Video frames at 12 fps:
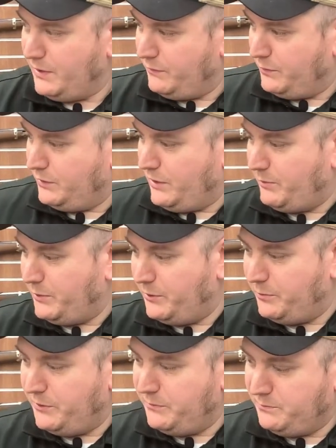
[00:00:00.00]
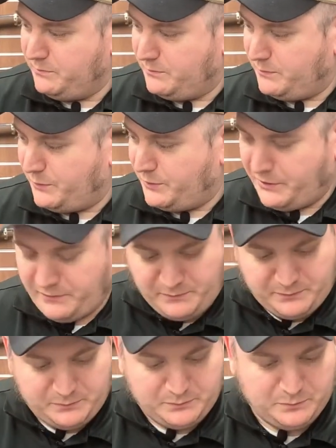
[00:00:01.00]
give it a little lineman here, big. Appreciate
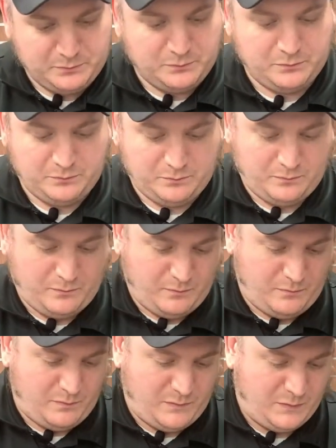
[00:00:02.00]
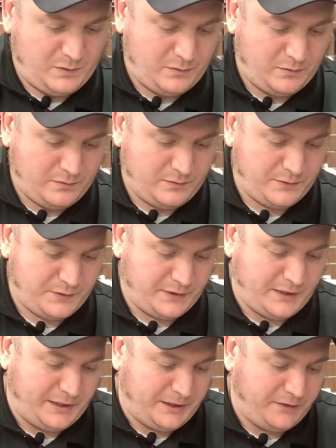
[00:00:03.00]
it. So
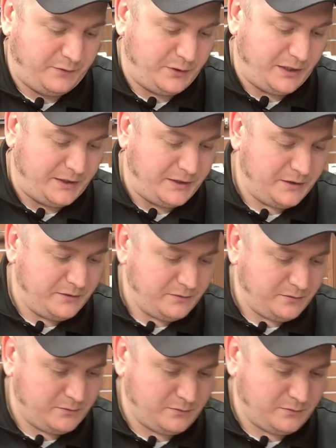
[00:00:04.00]
kind of give you an idea.